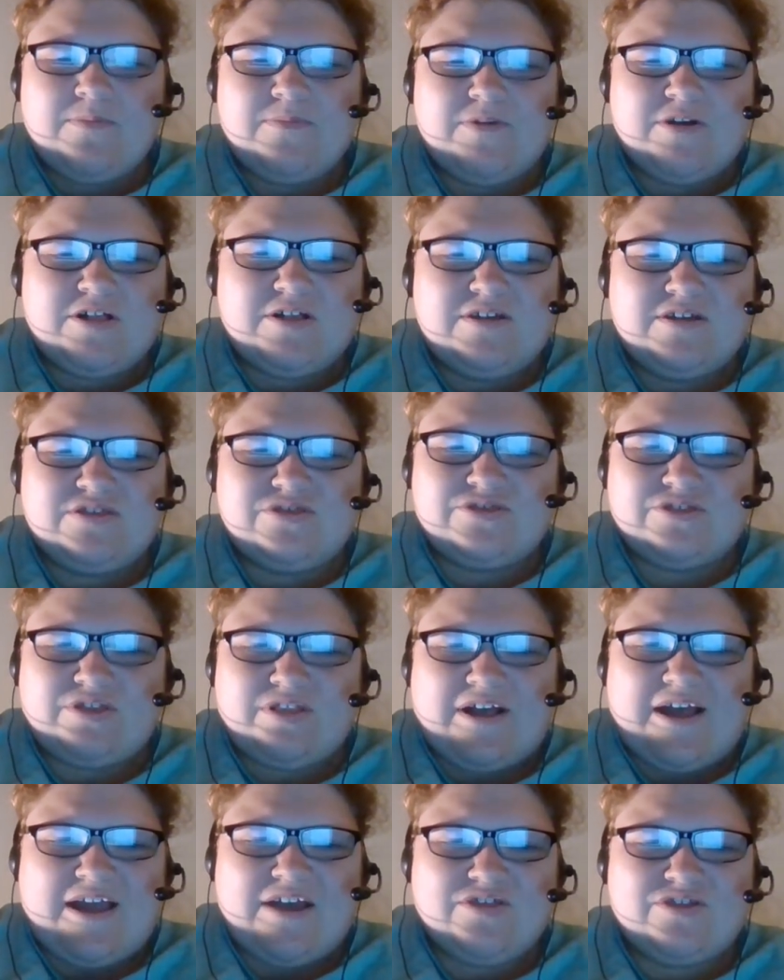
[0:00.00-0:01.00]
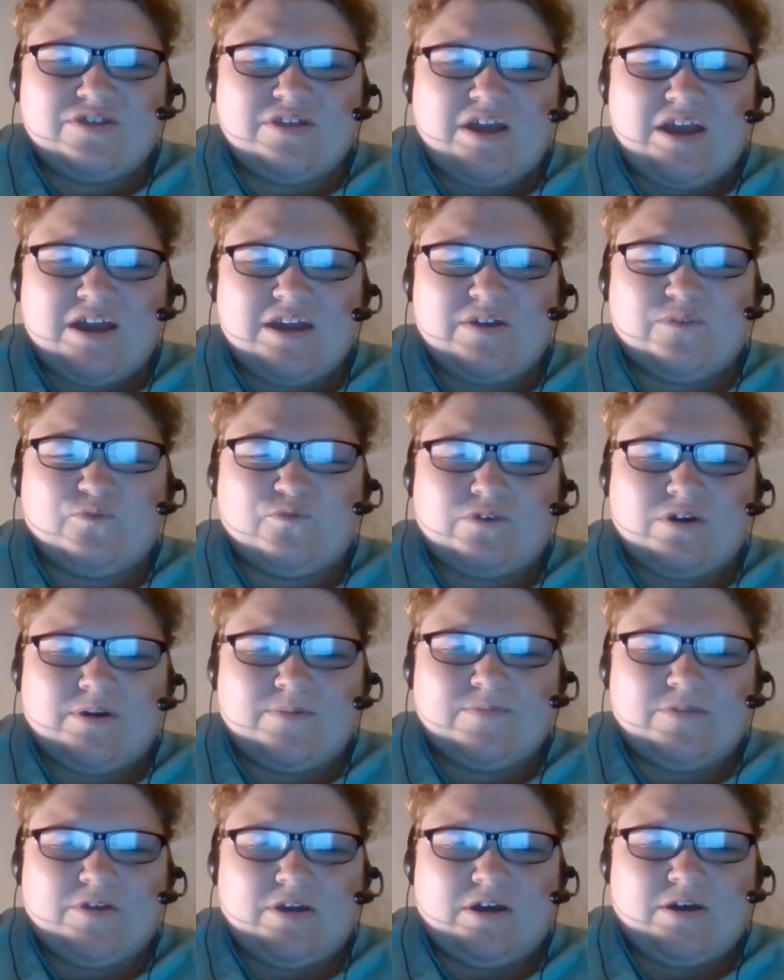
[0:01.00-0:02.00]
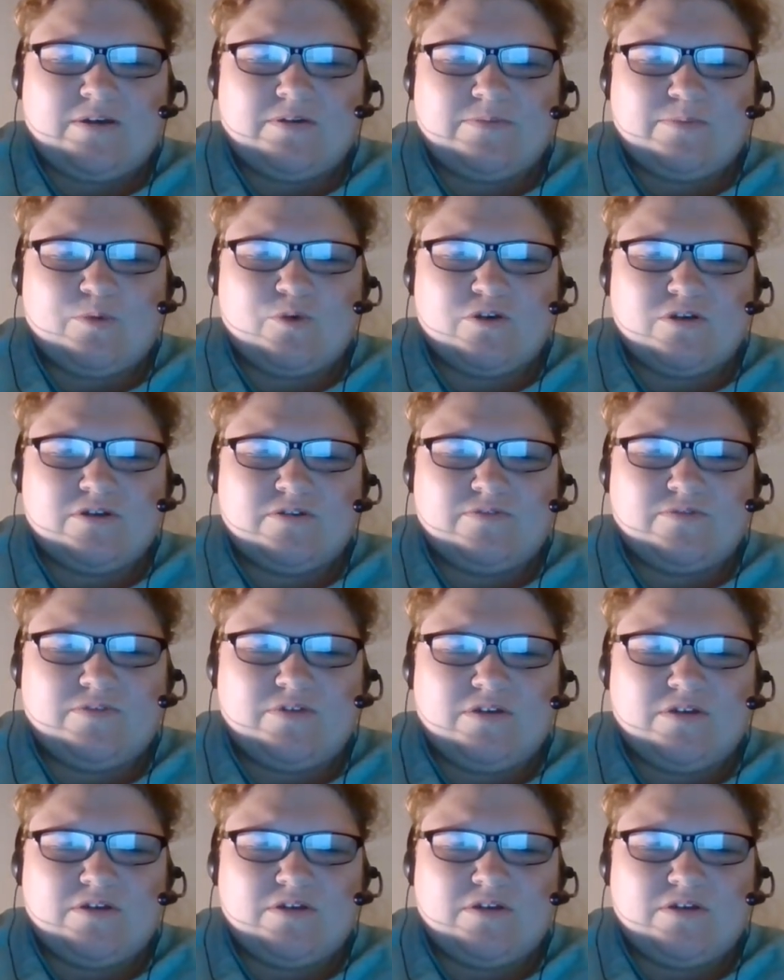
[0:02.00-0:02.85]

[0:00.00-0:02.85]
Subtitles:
Billy's last night from the point of